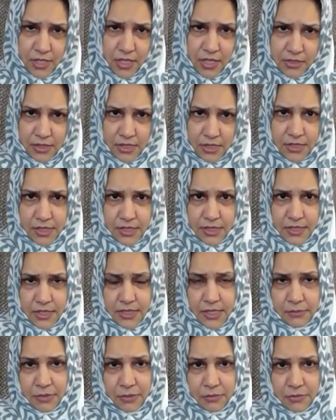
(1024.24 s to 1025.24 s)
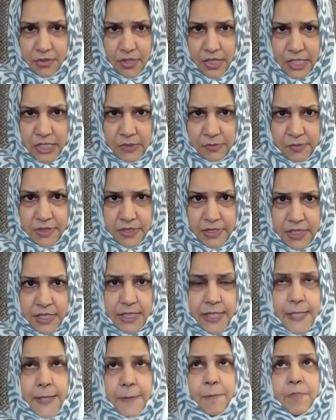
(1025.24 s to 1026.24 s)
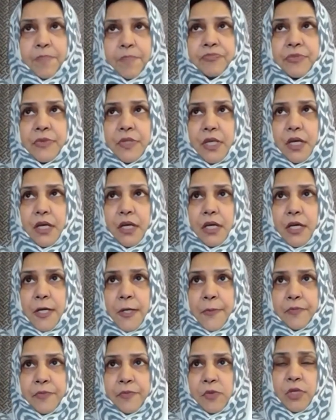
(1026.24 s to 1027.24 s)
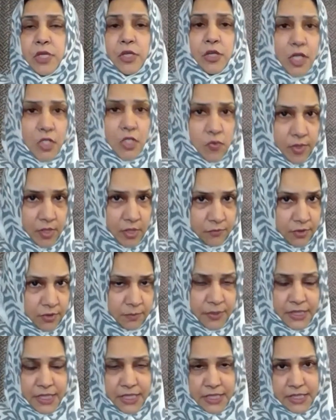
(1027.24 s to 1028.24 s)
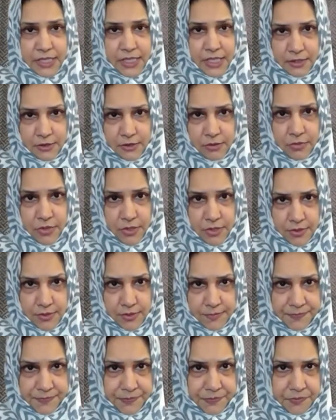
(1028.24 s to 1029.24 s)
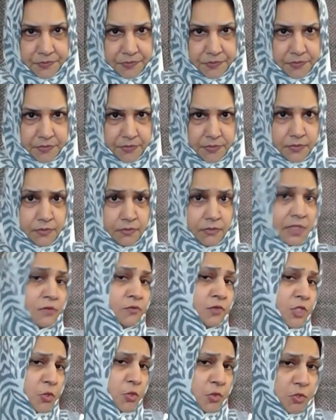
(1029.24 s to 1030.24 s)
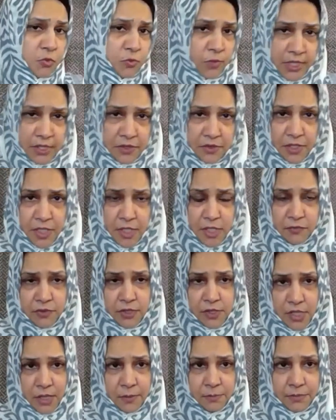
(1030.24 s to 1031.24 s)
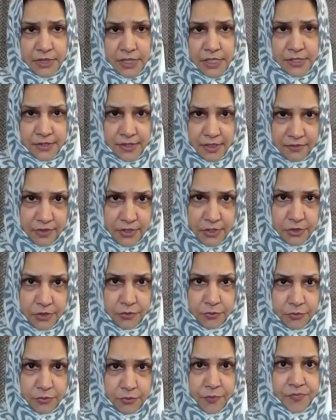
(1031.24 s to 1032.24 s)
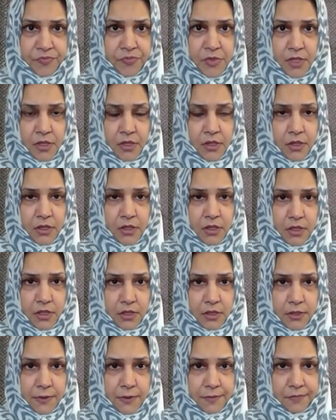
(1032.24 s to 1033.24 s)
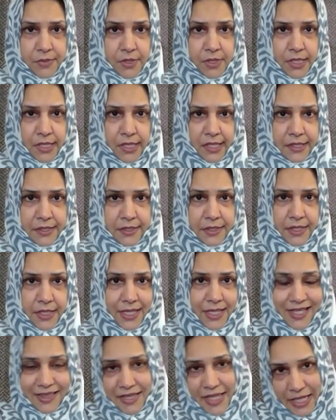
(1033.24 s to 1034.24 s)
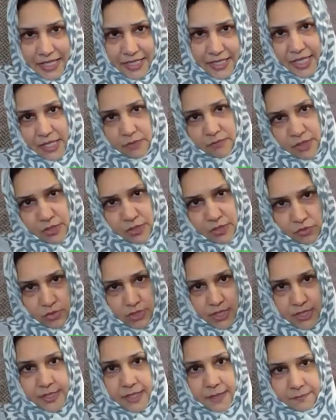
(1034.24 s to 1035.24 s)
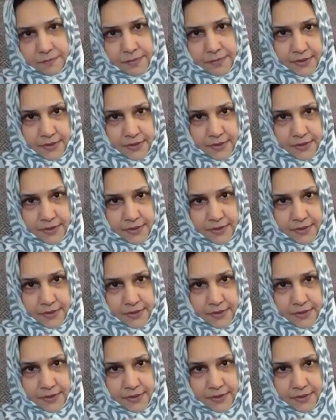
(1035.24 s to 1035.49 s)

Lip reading: I remember explicitly, we lost one of our biggest customers, which was 1/3 of the company's revenue. And at that time, we took a dip,